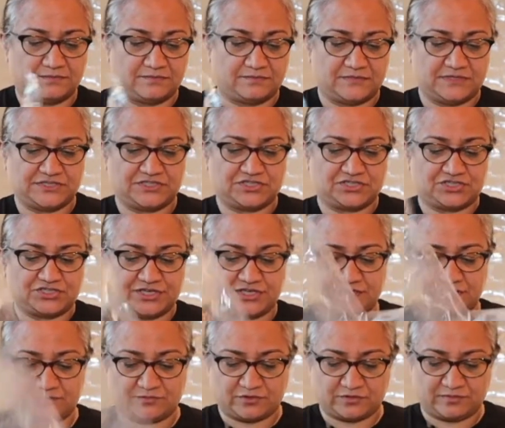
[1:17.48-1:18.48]
This
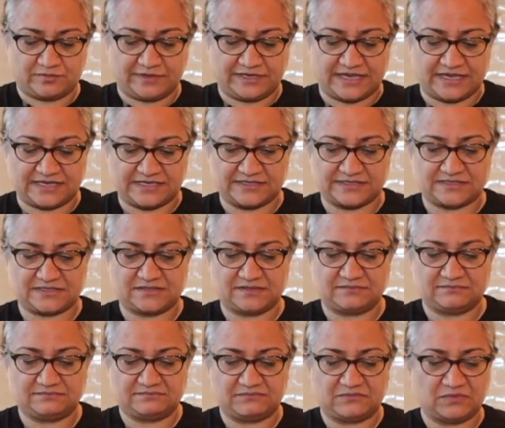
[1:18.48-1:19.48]
chicken probably has
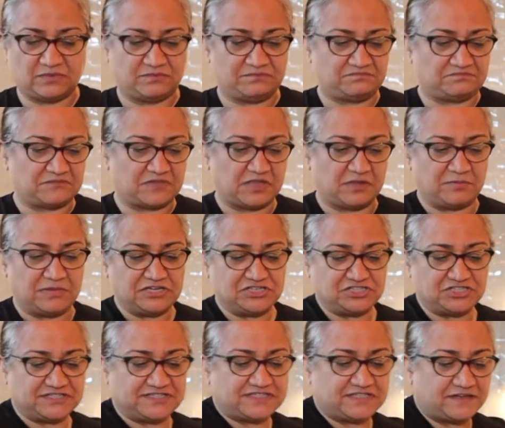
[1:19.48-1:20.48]
a
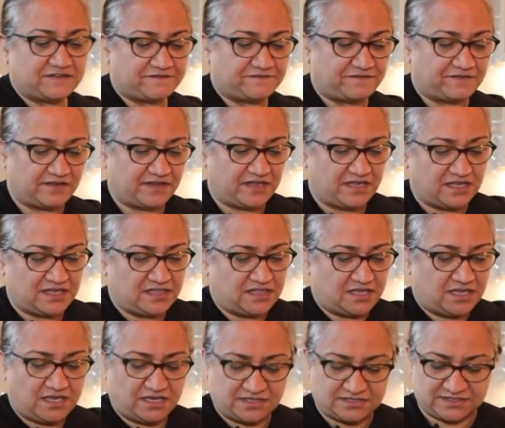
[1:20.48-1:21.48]
bunch of stuff in
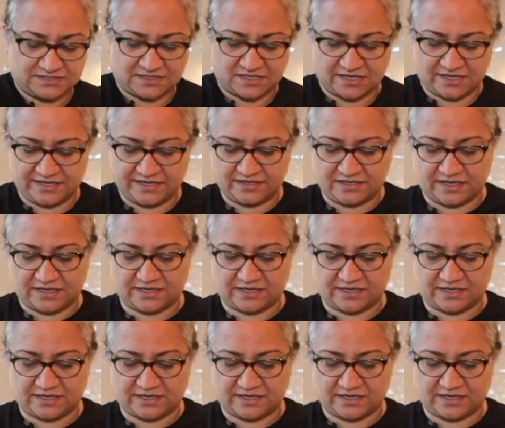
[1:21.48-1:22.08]
the inside,